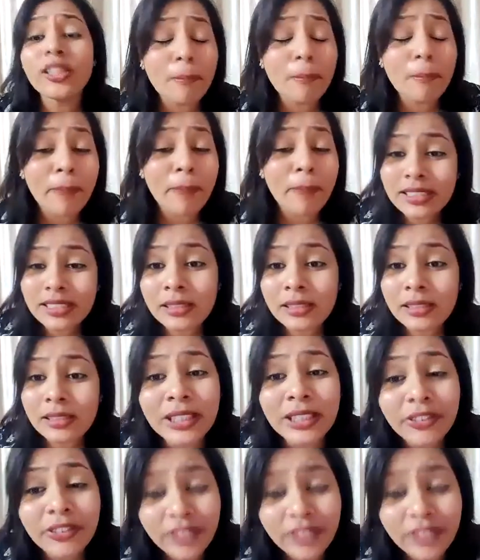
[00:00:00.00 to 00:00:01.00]
battle
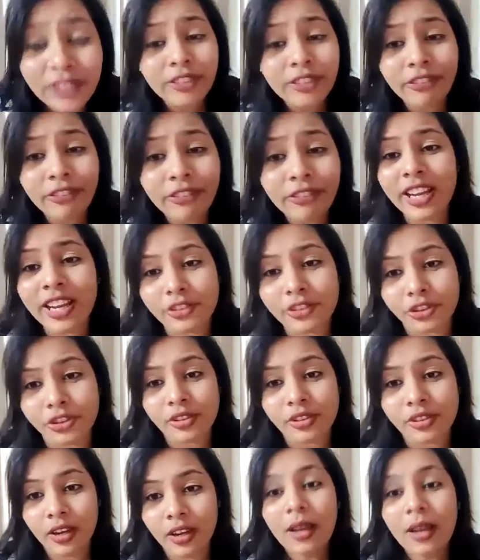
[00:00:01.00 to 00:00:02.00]
between the flesh,
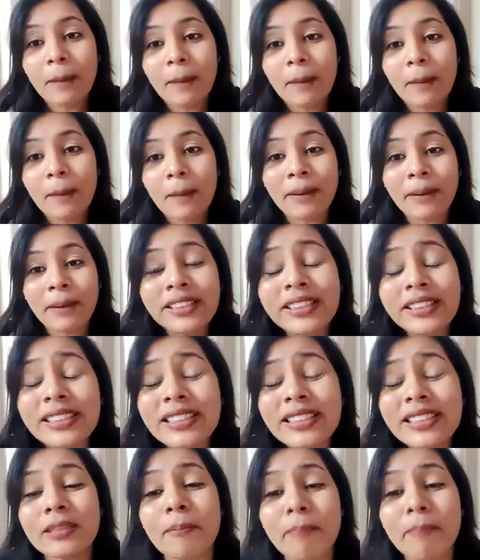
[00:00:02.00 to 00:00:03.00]
but it is
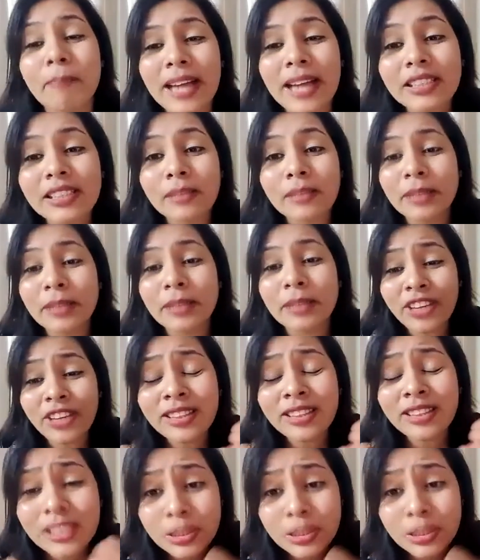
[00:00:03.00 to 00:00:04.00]
the battle between the
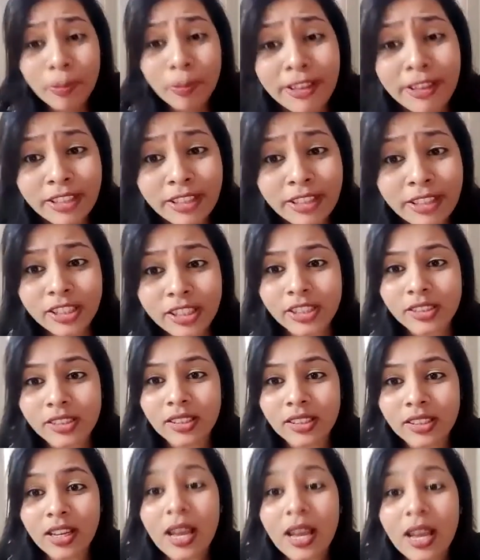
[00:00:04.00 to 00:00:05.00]
spirit.
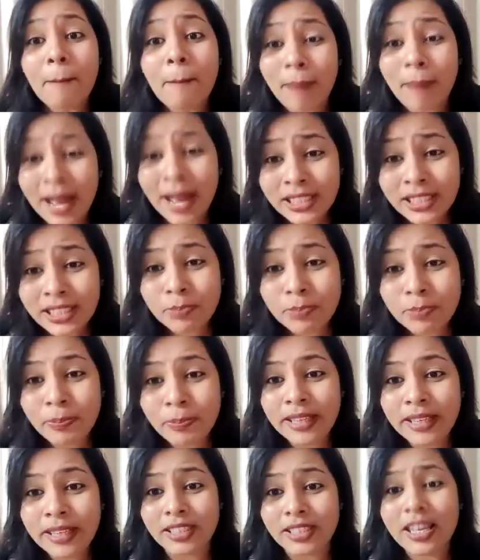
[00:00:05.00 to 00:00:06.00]
My
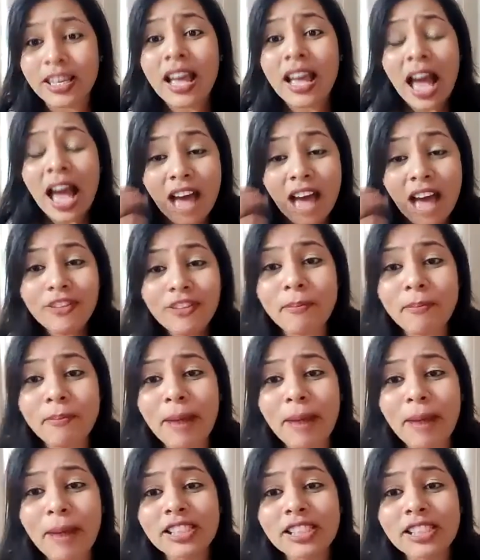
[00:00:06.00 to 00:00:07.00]
spirit, having
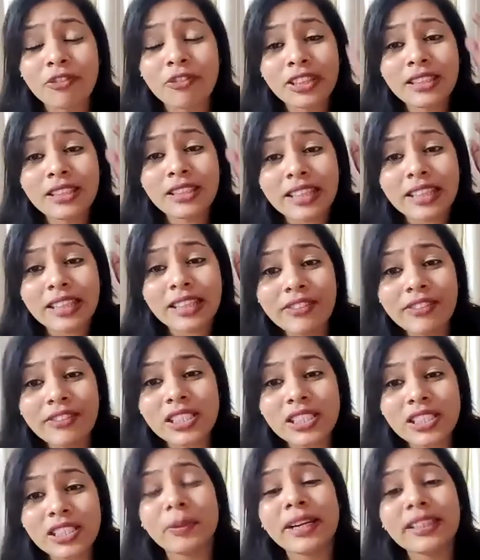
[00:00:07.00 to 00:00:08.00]
battle with the evil
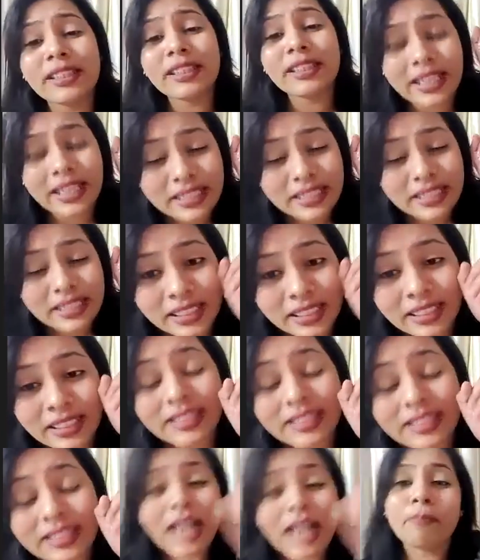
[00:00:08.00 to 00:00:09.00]
spirit that is in
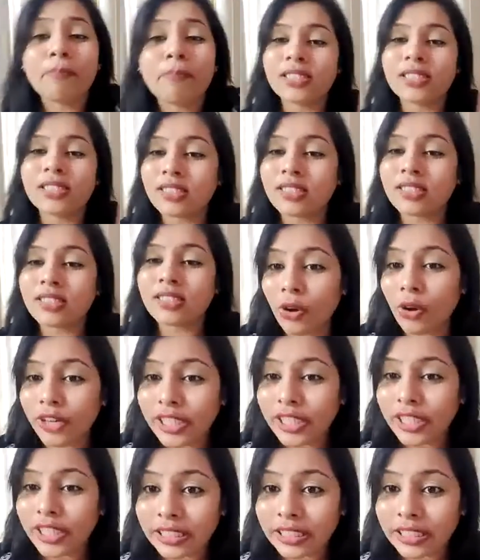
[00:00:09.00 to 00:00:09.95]
that person's body